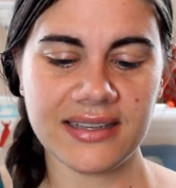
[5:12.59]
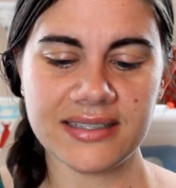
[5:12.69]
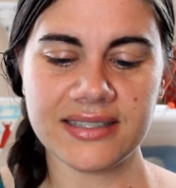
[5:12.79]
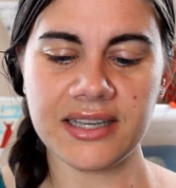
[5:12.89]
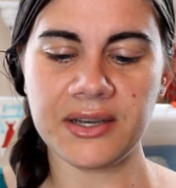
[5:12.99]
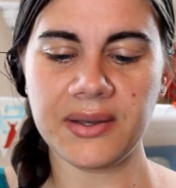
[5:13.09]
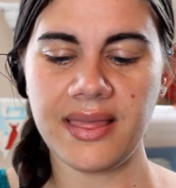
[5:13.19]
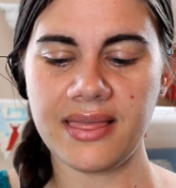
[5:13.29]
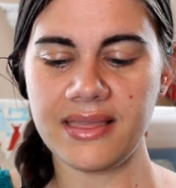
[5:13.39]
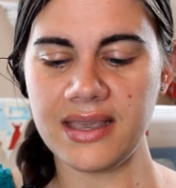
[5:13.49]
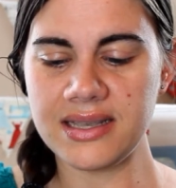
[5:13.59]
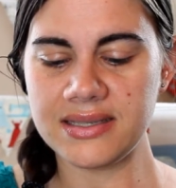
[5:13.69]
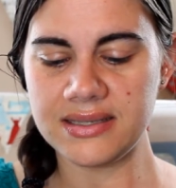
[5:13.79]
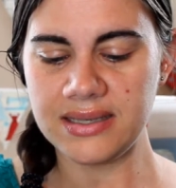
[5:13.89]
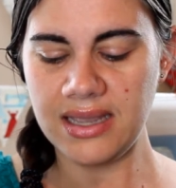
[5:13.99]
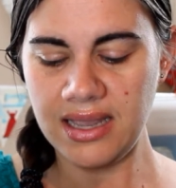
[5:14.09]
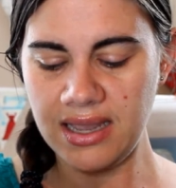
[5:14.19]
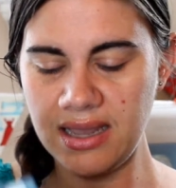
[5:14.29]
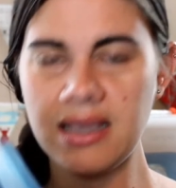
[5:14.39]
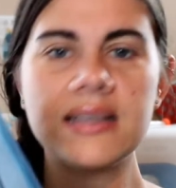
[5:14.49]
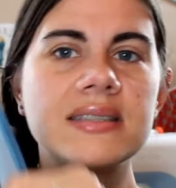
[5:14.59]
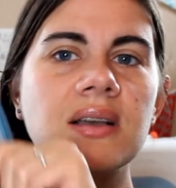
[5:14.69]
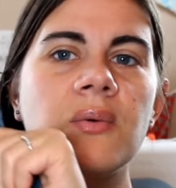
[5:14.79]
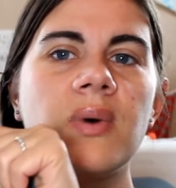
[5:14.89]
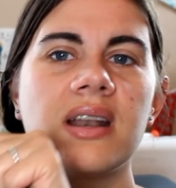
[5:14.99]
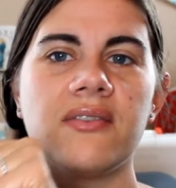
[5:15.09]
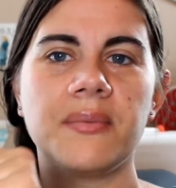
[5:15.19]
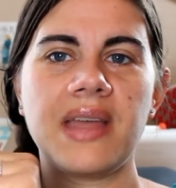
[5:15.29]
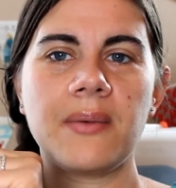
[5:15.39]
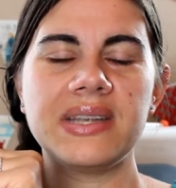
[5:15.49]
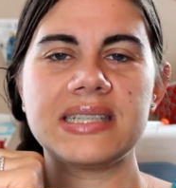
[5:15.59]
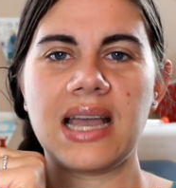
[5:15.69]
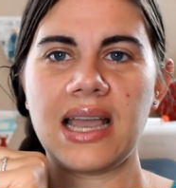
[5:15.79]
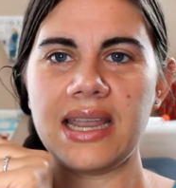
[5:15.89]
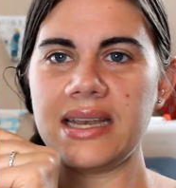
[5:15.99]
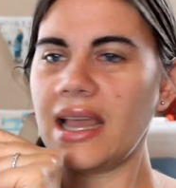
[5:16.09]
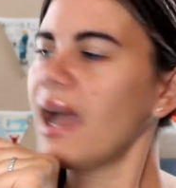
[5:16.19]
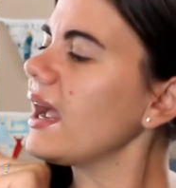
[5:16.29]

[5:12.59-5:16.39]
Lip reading: So this is one of them that we dyed.